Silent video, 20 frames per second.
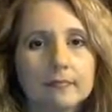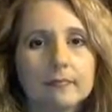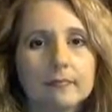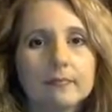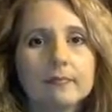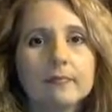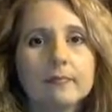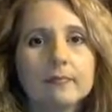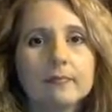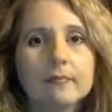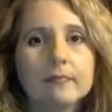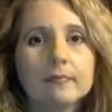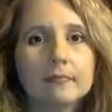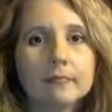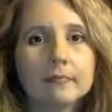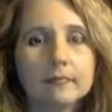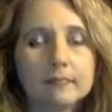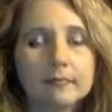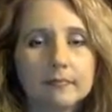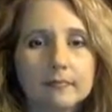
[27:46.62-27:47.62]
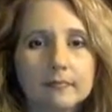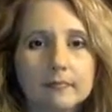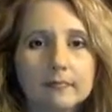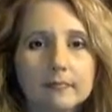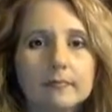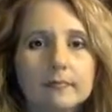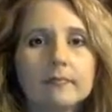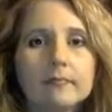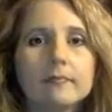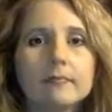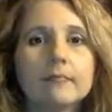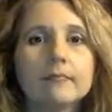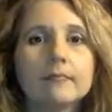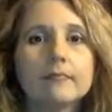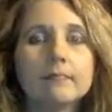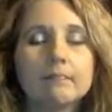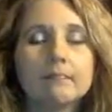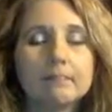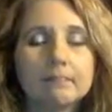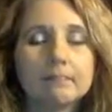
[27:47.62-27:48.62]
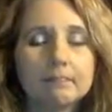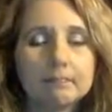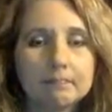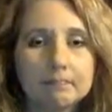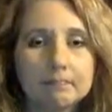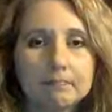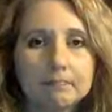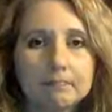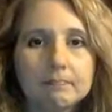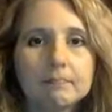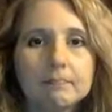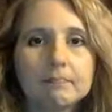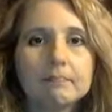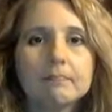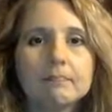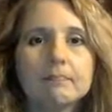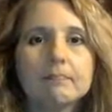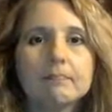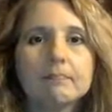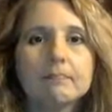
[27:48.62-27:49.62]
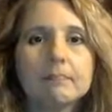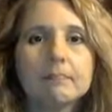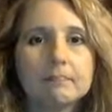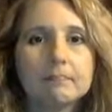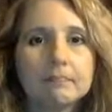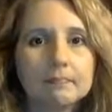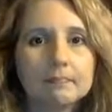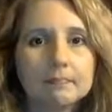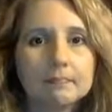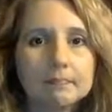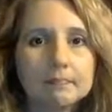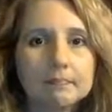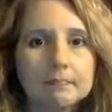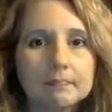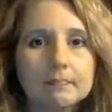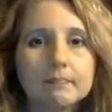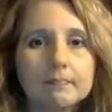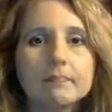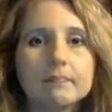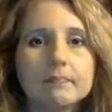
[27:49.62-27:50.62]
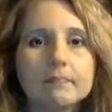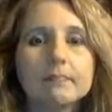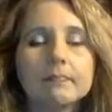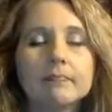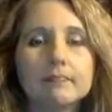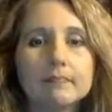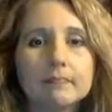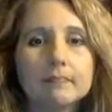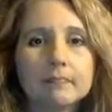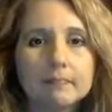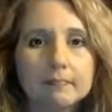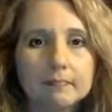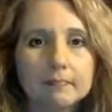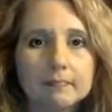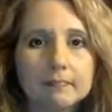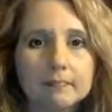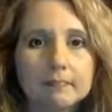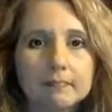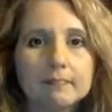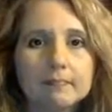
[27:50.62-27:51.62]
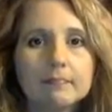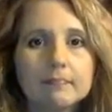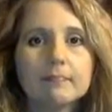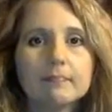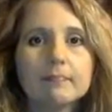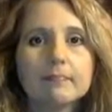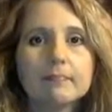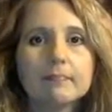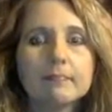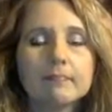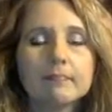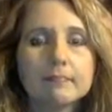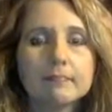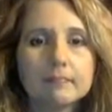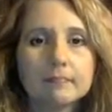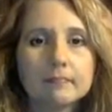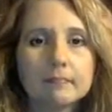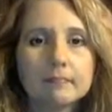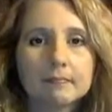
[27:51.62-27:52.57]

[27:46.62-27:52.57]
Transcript: No words are spoken by the person on screen.